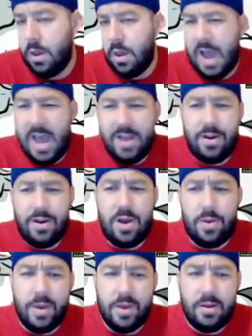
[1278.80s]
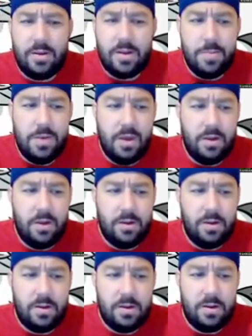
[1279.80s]
I don't know, man. I mean,
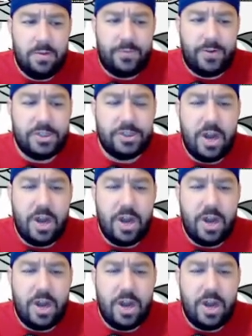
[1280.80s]
first